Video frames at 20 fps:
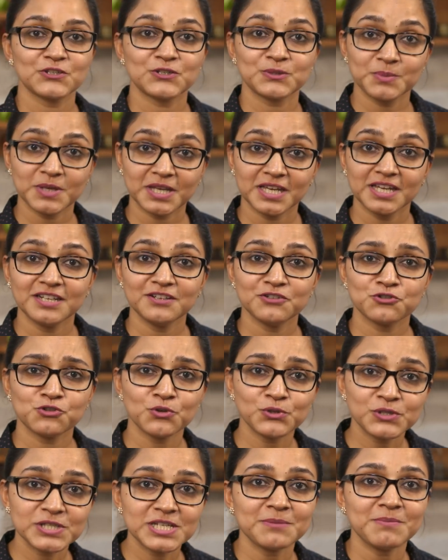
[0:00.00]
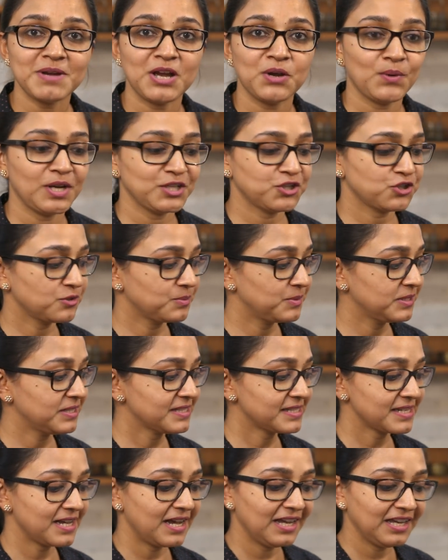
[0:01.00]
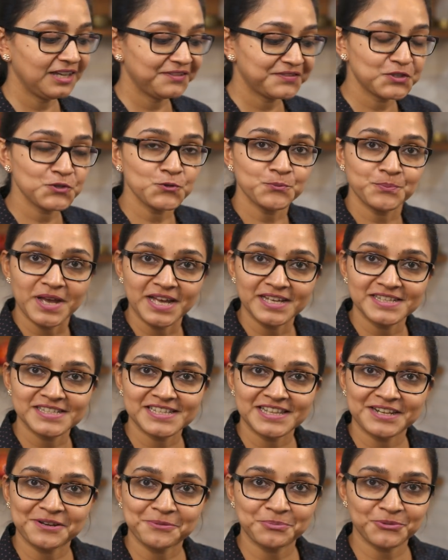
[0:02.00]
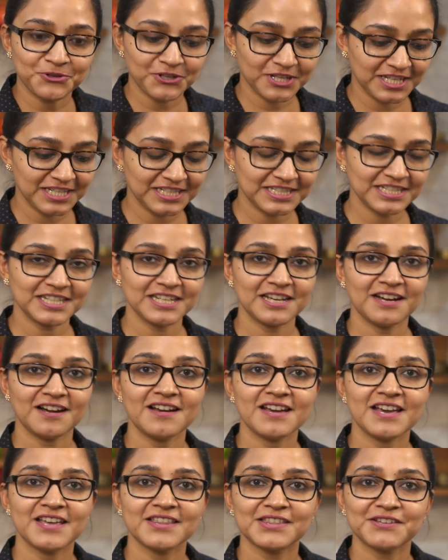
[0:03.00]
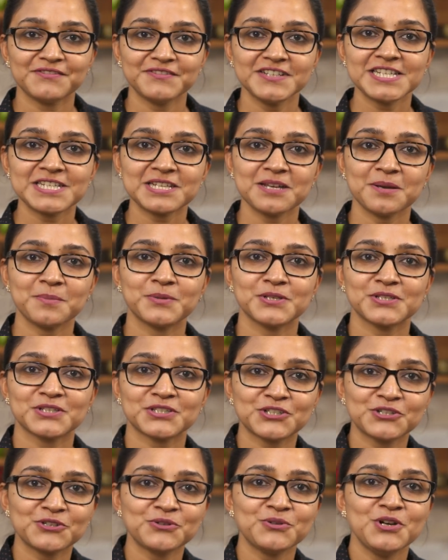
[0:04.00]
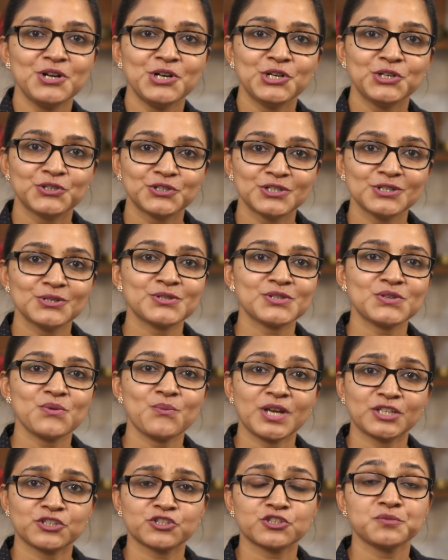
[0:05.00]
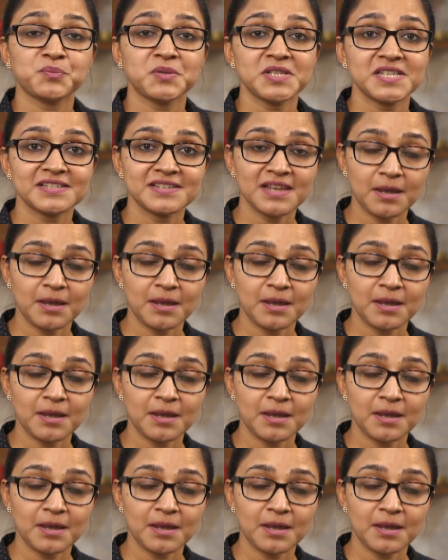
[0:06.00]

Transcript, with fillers: So to begin roasting my vegetables, I have two pans that are preheating here, and the first step is to roast the vegetables